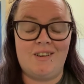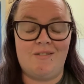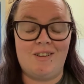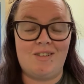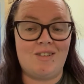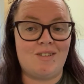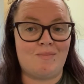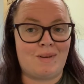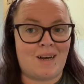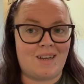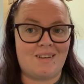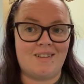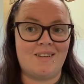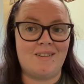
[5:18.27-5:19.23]
Which is
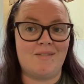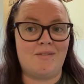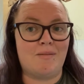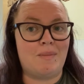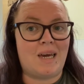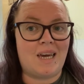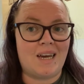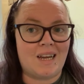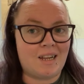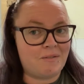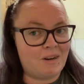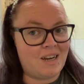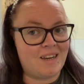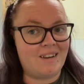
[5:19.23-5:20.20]
mad for me
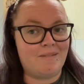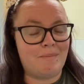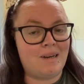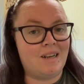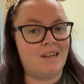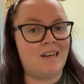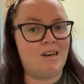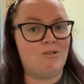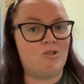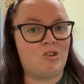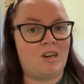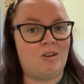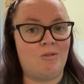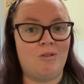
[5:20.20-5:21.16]
anyway, being a little
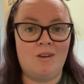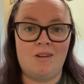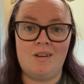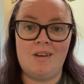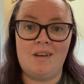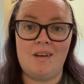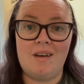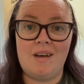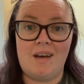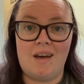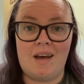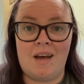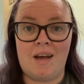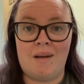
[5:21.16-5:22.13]
channel.
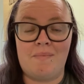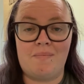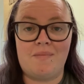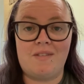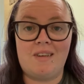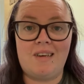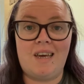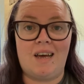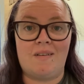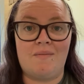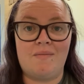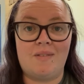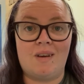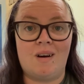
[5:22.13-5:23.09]
So yeah,
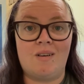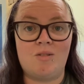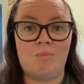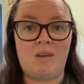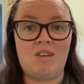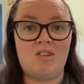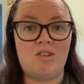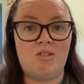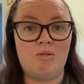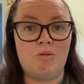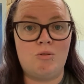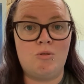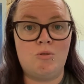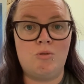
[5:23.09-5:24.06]
I'll speak to you
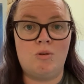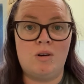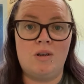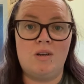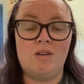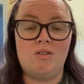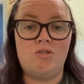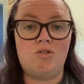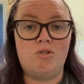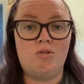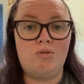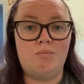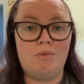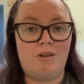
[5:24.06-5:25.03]
all
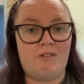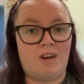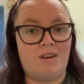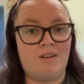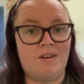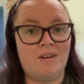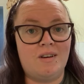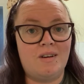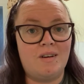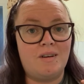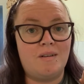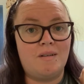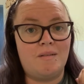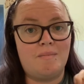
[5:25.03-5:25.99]
tomorrow.
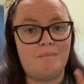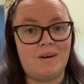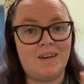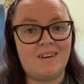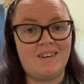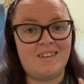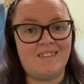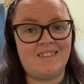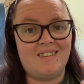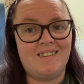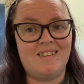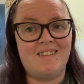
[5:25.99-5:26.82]
Bye guys.